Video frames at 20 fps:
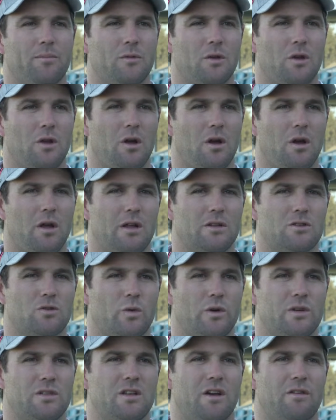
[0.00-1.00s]
You know, it's
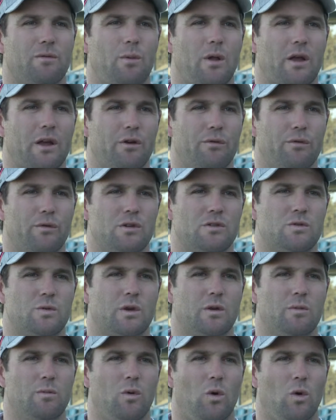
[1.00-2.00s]
always tough playing a reverse
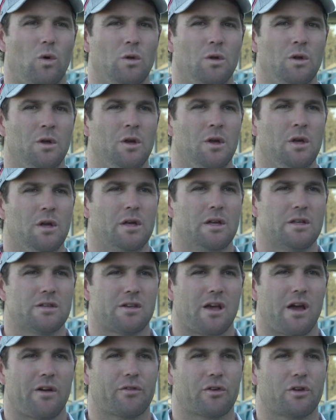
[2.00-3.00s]
swinging ball in
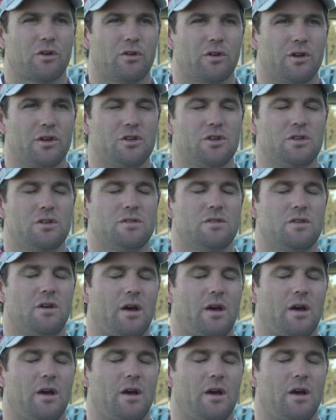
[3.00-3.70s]
South African conditions.